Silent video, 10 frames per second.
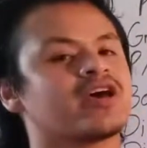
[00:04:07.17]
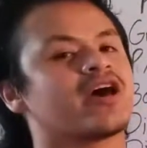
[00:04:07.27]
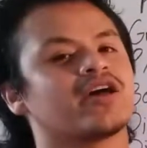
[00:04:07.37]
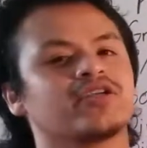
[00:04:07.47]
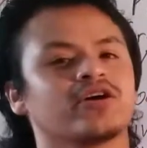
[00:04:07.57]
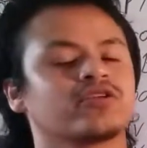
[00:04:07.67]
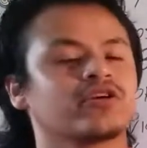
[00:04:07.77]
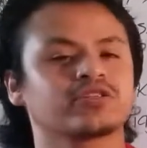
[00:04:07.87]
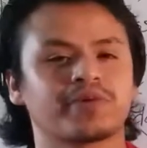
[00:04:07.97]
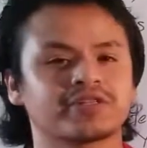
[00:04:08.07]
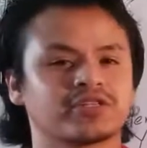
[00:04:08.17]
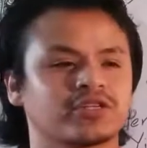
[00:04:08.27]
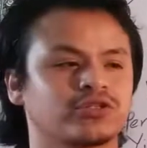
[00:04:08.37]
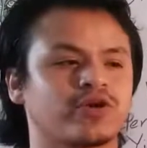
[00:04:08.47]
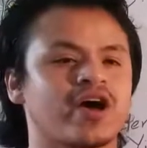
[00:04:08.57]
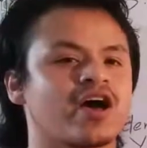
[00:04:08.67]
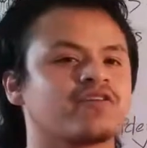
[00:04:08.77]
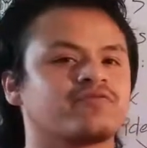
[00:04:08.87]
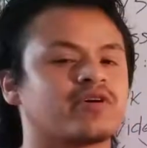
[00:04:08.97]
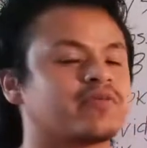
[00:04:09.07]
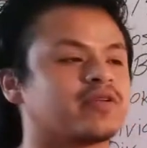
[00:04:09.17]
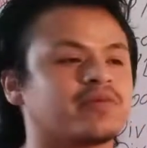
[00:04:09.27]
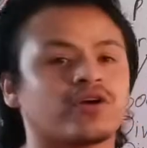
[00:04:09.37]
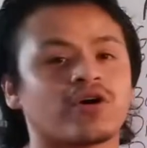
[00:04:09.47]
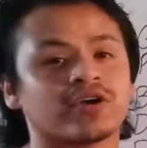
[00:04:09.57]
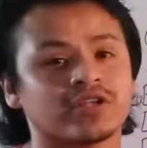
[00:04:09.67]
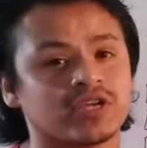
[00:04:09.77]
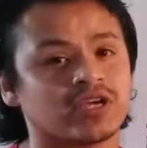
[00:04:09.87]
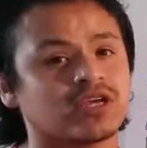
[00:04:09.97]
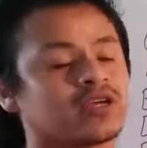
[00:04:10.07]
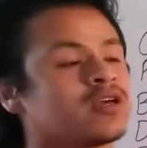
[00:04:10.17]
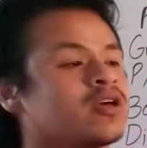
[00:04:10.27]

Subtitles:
any other expenses that you have, maybe it'd be R&D,